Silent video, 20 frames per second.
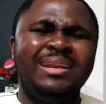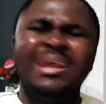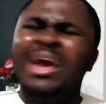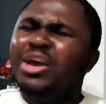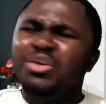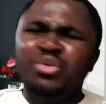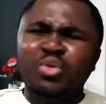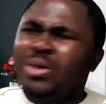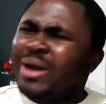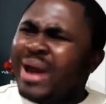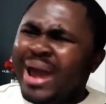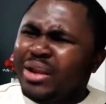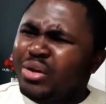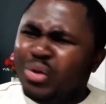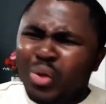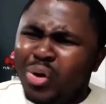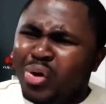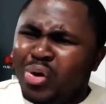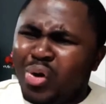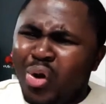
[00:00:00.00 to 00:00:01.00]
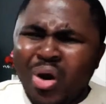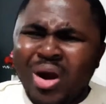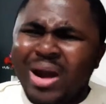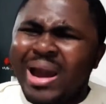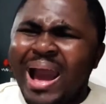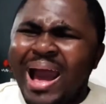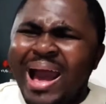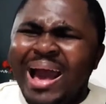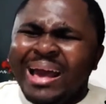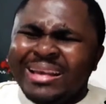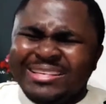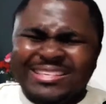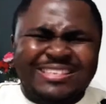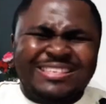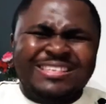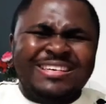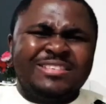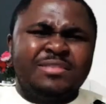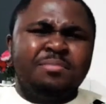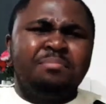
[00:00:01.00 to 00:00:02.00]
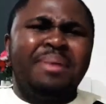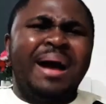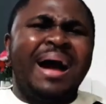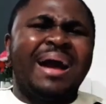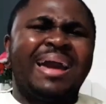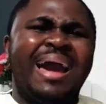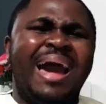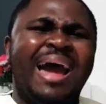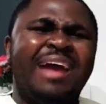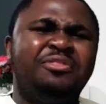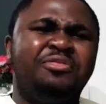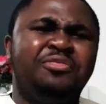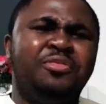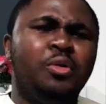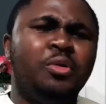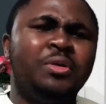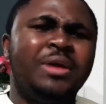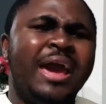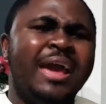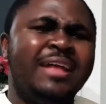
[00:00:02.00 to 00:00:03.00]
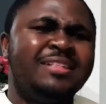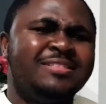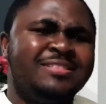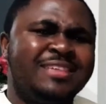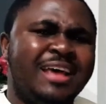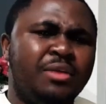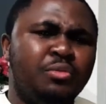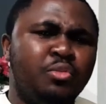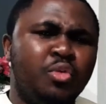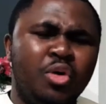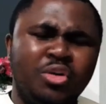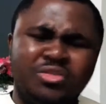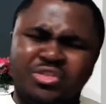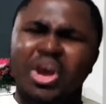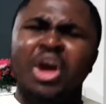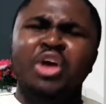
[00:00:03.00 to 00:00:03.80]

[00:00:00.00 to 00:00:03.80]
You can no longer sit back and fold hands and watch.